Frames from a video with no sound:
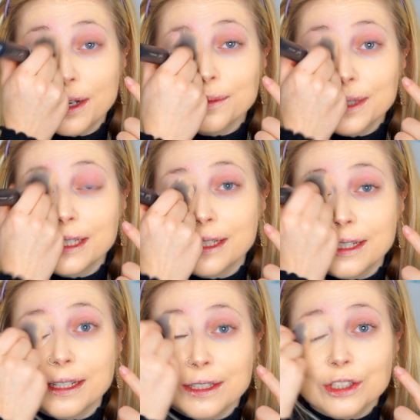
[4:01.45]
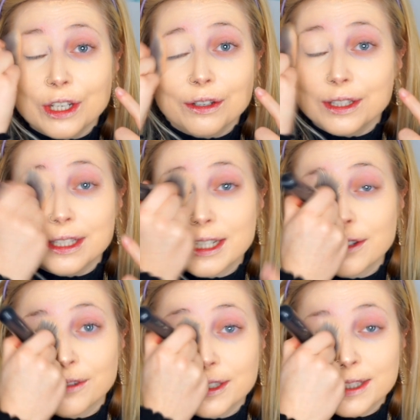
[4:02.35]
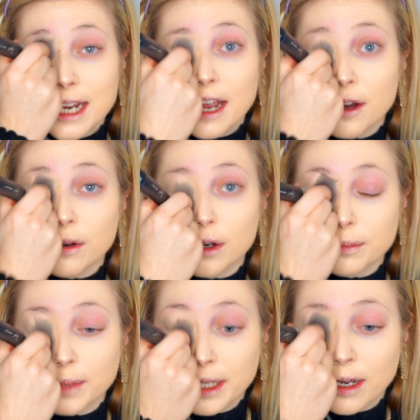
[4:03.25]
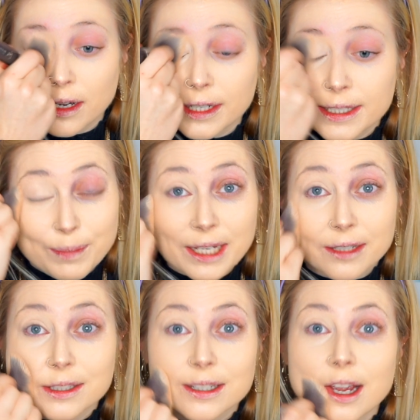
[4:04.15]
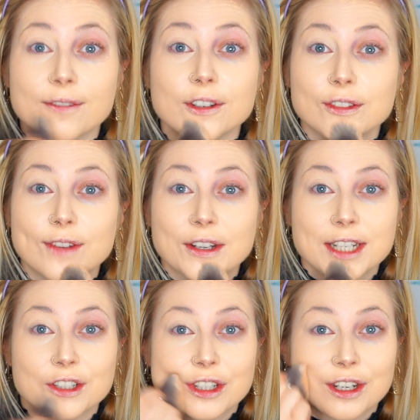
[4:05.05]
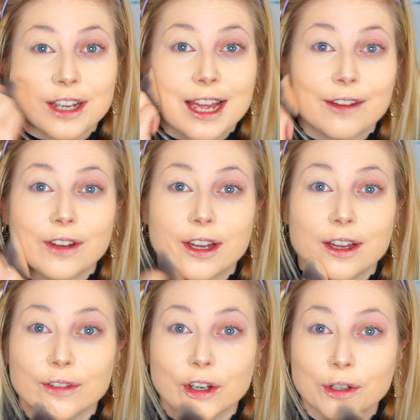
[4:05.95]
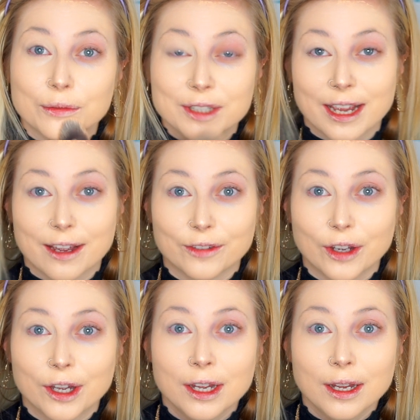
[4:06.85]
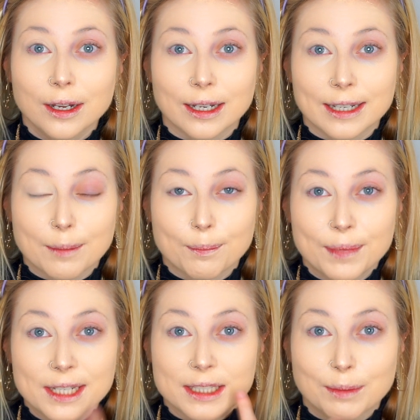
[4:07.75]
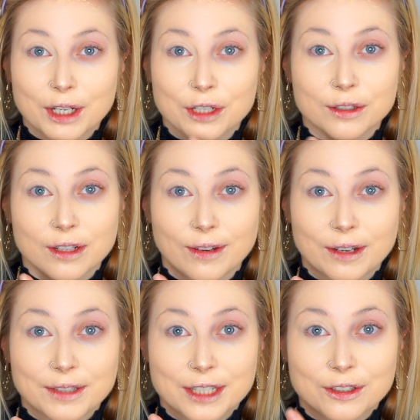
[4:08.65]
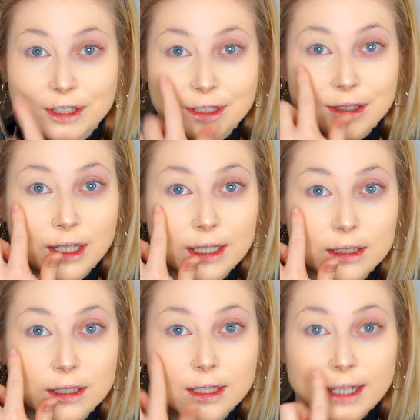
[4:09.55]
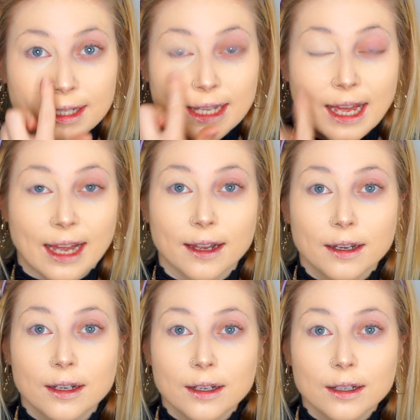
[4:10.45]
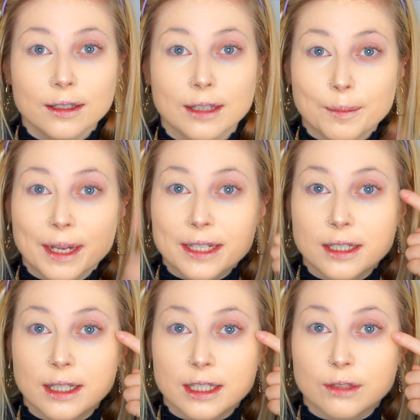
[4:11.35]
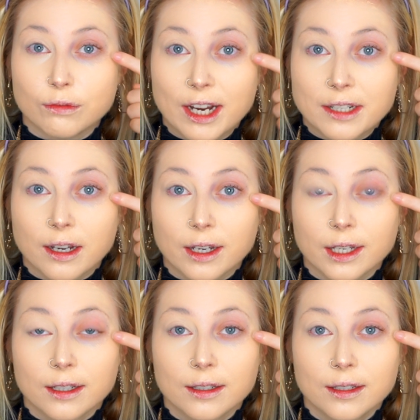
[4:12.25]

I'm gonna show you the difference now on my eyes. Biggest coverage foundation I ever have owned ever. Like it beats my Huda foundation. Like look at that compared to this red eye.